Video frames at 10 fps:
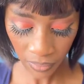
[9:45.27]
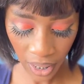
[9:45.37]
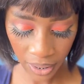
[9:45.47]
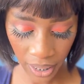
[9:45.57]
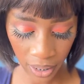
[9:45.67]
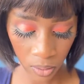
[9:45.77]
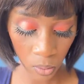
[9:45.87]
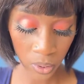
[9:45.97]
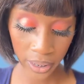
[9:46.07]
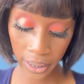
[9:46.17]
that,
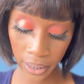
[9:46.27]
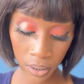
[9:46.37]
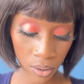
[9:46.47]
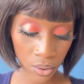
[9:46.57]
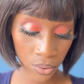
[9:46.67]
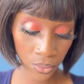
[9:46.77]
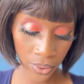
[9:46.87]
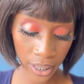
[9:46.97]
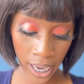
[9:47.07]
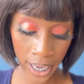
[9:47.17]
or second tool
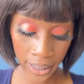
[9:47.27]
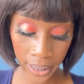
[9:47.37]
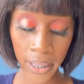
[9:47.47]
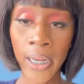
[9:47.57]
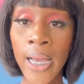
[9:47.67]
that I needed.